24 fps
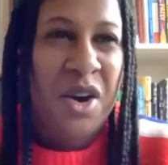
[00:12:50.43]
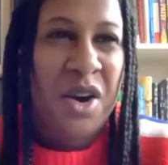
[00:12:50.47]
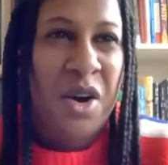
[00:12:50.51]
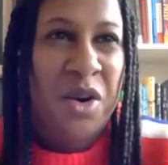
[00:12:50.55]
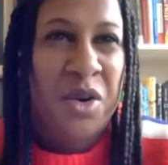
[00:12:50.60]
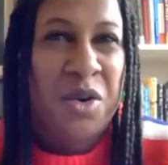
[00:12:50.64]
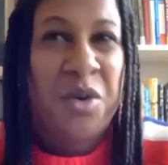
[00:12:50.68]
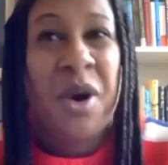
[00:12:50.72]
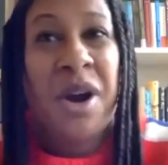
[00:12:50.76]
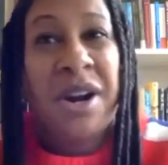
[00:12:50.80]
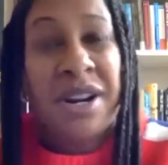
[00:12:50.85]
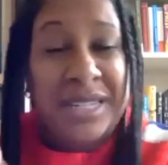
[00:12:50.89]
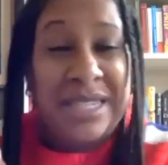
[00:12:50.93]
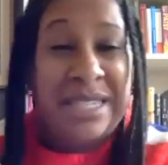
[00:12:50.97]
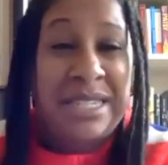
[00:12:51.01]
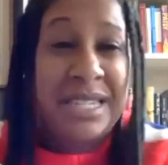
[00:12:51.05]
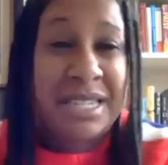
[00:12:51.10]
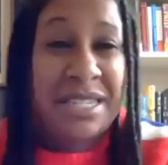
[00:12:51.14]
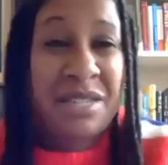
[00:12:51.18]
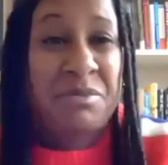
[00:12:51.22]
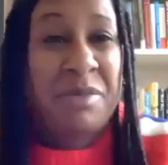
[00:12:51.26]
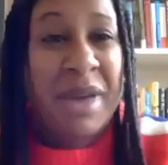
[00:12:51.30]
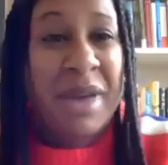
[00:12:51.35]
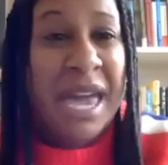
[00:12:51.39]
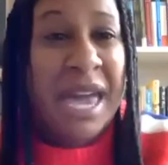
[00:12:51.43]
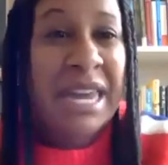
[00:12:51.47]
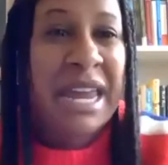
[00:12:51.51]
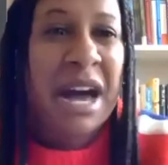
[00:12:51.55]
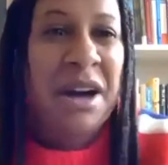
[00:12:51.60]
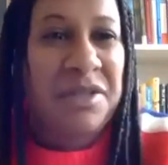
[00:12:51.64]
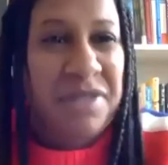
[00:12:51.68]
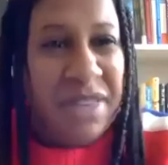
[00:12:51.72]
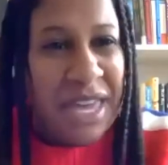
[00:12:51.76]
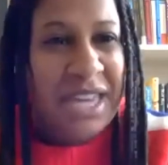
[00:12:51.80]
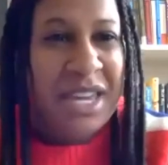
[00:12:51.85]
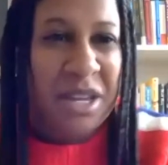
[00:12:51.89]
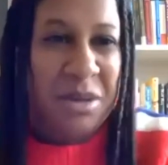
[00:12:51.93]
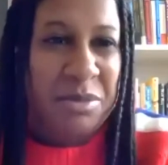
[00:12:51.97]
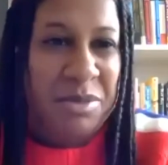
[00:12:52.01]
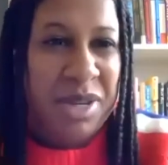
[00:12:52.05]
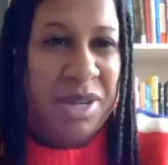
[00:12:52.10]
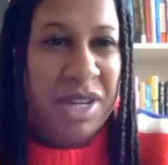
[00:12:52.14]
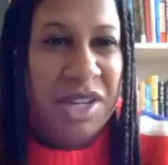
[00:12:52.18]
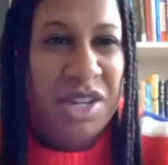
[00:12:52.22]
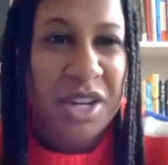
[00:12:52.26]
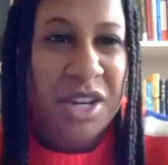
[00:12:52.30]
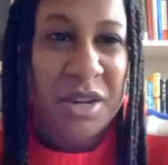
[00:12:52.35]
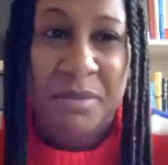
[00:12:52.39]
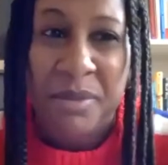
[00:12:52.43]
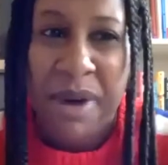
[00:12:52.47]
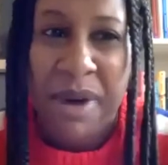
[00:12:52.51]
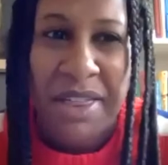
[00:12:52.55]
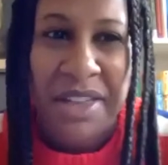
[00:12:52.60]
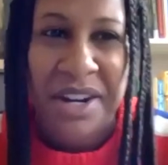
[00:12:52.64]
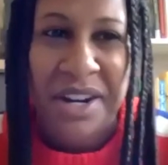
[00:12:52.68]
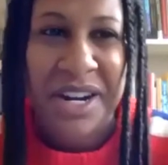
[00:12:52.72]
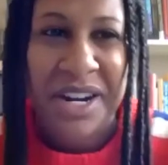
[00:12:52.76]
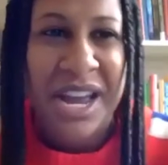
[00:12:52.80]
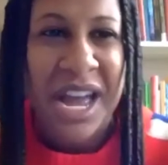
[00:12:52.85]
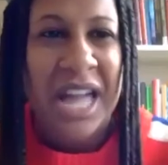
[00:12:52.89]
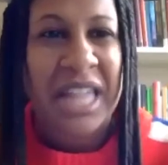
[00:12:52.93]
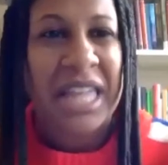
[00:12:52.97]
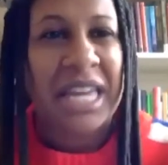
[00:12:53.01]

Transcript: who are a cis man, how they could be a good mother.